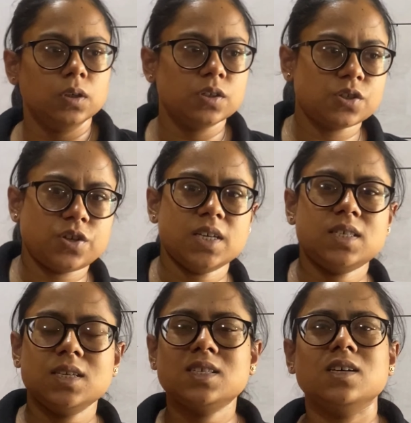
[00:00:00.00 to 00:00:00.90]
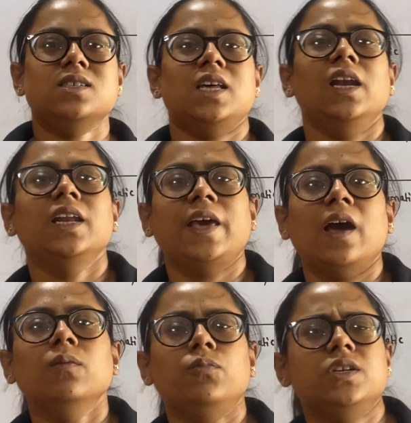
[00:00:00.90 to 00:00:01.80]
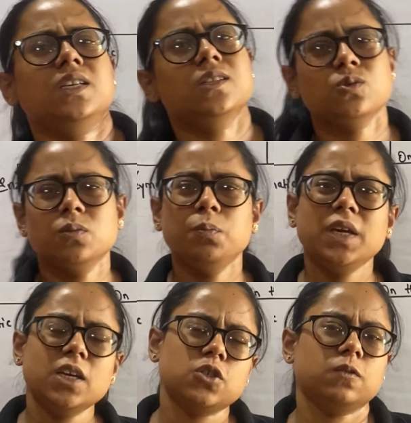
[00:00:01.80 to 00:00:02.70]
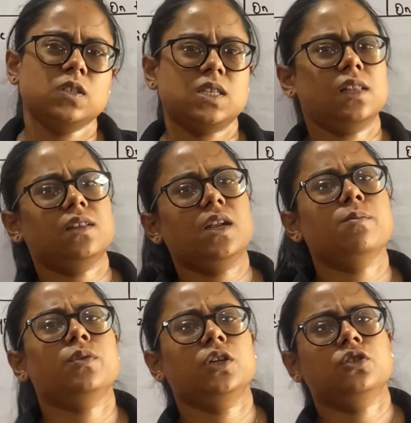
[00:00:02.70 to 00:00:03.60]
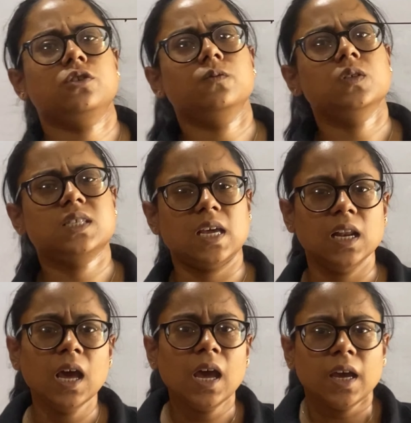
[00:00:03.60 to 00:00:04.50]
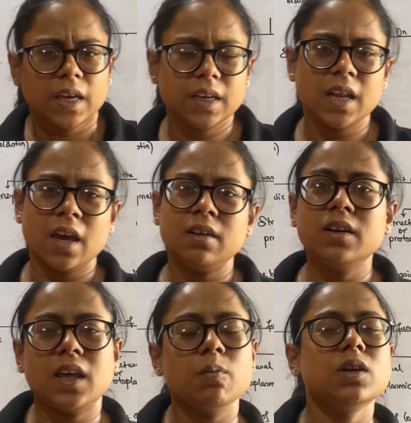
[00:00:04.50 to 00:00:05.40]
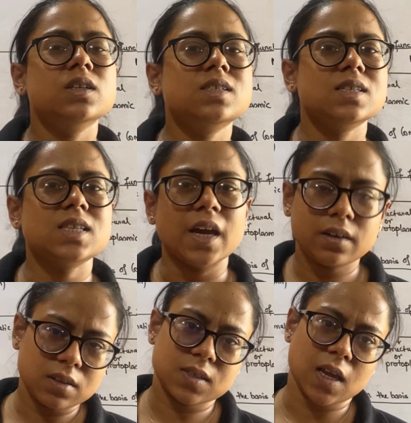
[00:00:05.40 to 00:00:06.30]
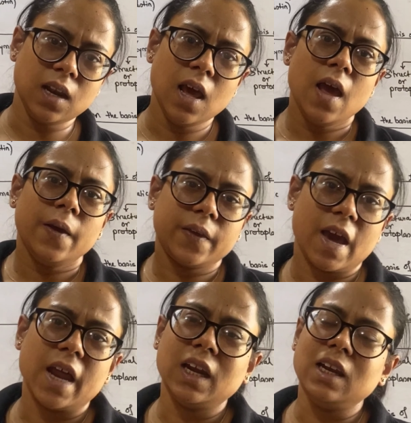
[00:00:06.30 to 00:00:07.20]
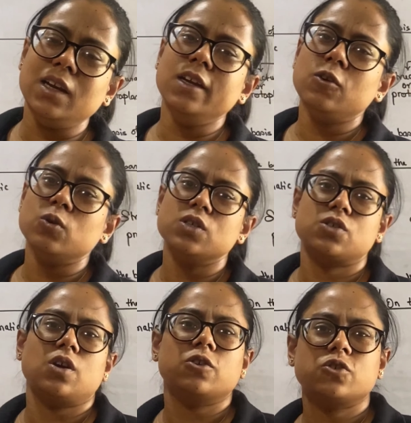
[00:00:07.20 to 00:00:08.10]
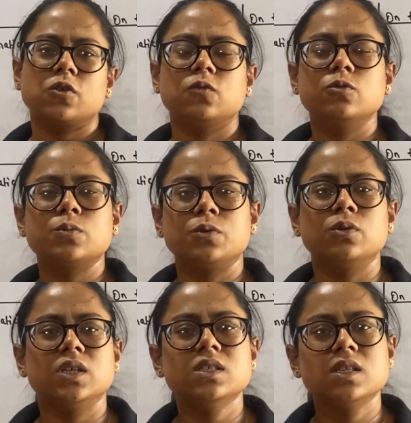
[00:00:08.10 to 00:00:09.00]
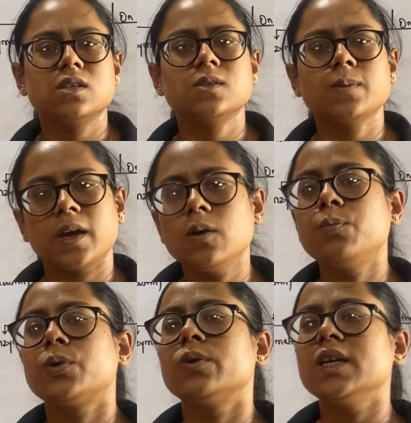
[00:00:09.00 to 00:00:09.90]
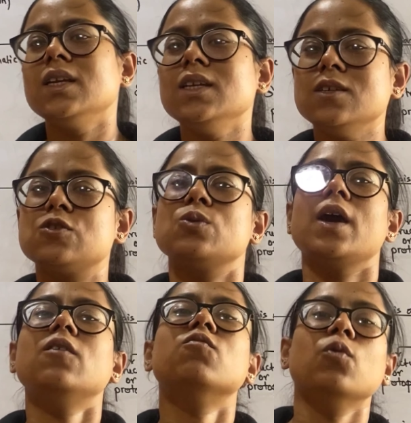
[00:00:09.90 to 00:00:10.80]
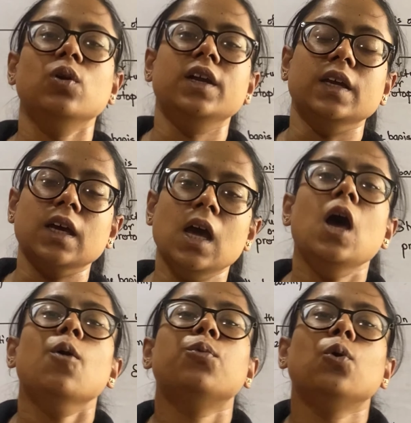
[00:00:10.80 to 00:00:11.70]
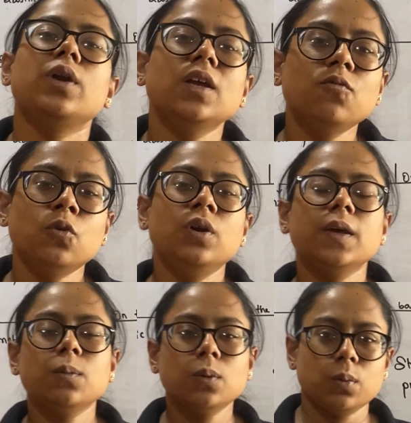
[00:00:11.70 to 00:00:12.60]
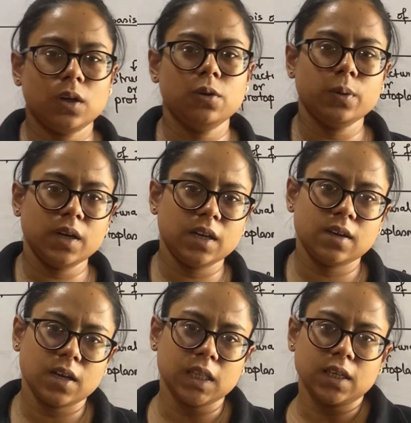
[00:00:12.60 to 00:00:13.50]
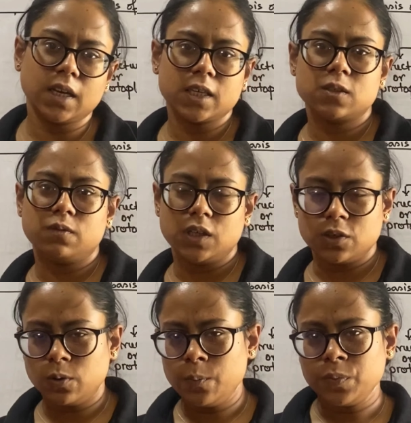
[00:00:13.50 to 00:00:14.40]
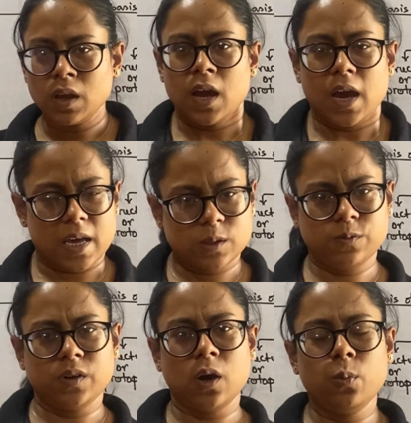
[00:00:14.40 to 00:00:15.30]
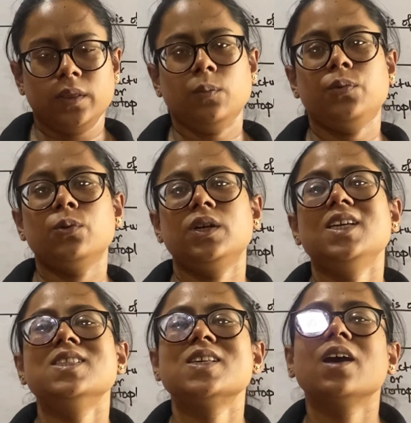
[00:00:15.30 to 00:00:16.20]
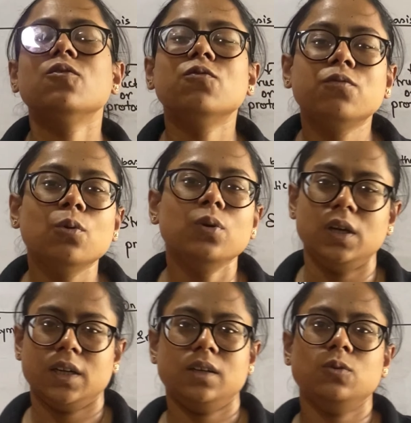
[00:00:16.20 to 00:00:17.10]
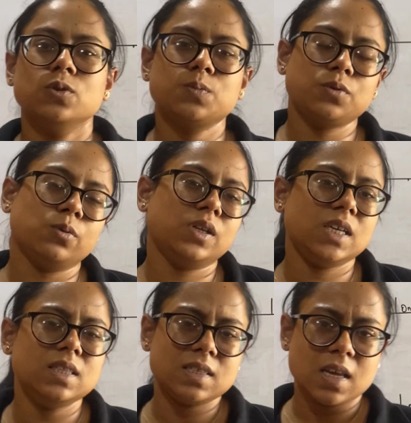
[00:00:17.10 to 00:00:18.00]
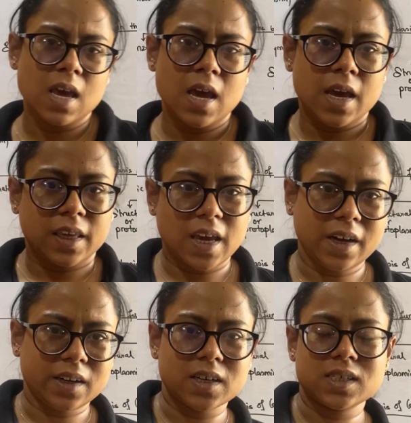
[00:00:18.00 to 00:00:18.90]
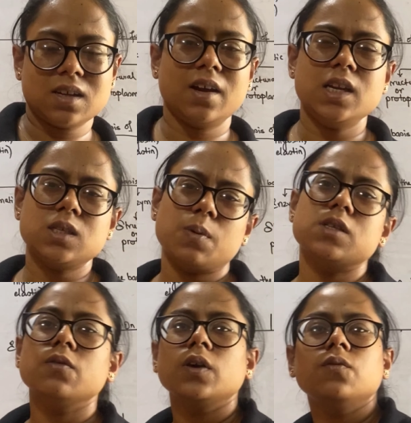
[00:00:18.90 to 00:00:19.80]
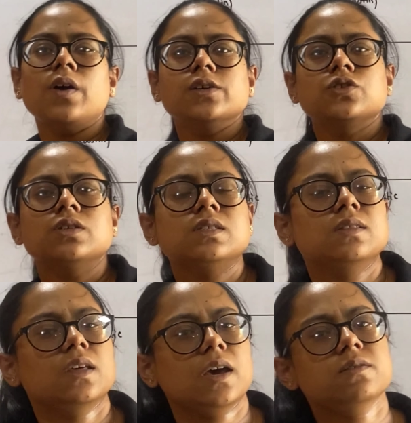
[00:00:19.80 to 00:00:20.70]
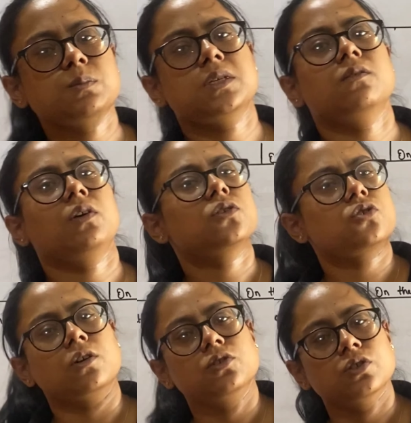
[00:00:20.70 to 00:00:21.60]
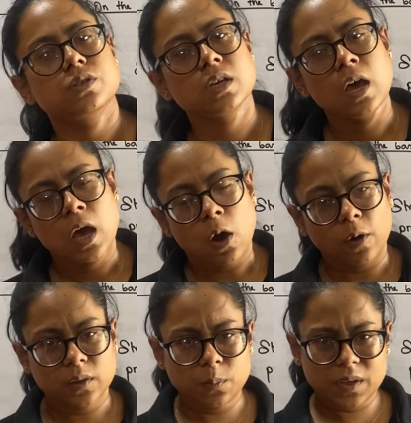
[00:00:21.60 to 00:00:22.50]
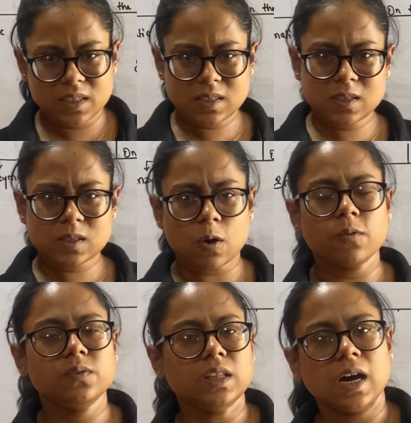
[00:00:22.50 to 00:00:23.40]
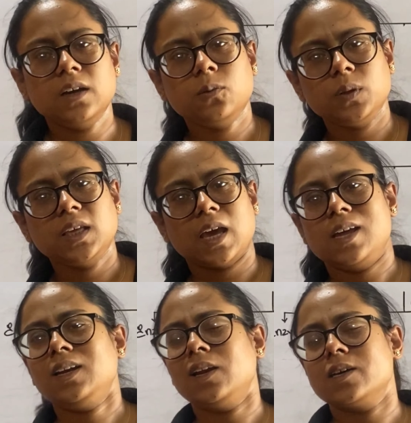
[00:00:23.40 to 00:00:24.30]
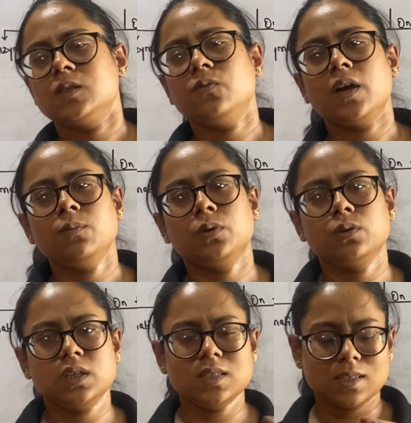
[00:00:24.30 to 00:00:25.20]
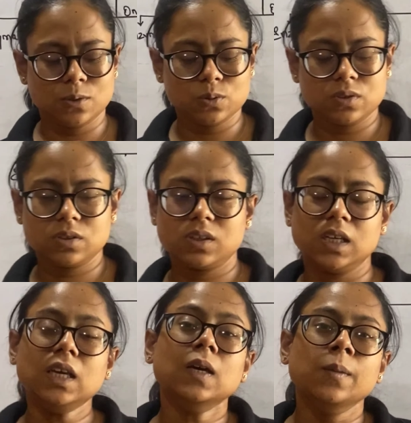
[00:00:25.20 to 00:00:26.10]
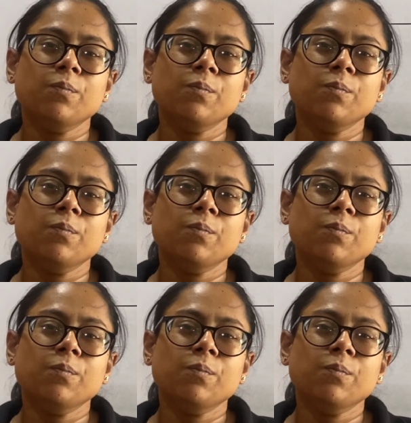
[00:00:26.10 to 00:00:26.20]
stresses a cell can present. So the pH of the cell, the temperature of the cell, inherent chemicals inside the cell can lead to destruction of those proteins. That is why a protein needs to get folded. Protein folding we will do in detail in the next video. As of now, when the proteins get folded, those proteins get assigned specific functions and they have specific structures. On the basis of that, we can classify proteins into three